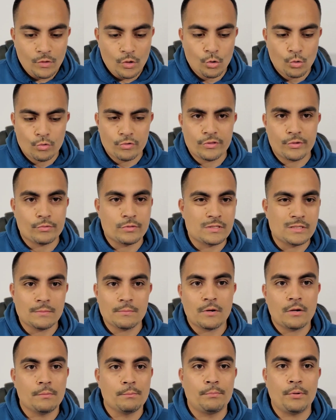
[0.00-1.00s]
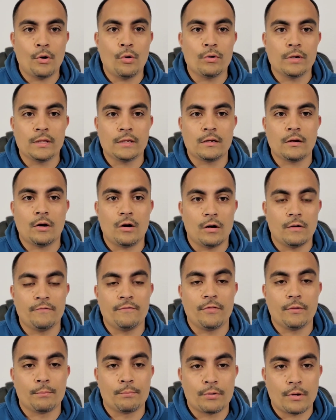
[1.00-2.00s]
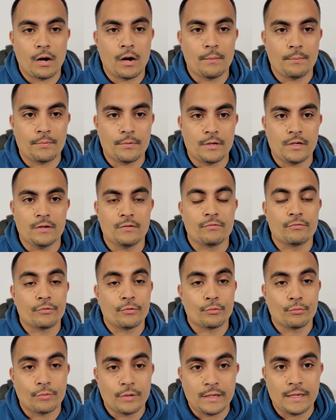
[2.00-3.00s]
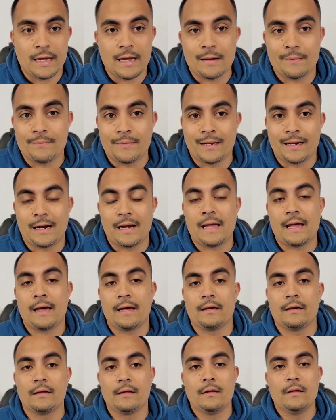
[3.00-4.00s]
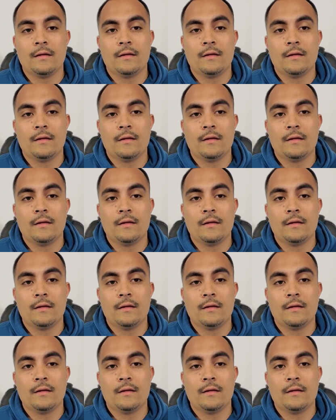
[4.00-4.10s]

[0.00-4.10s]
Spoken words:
or there was some component of the property, of the rehab, that I had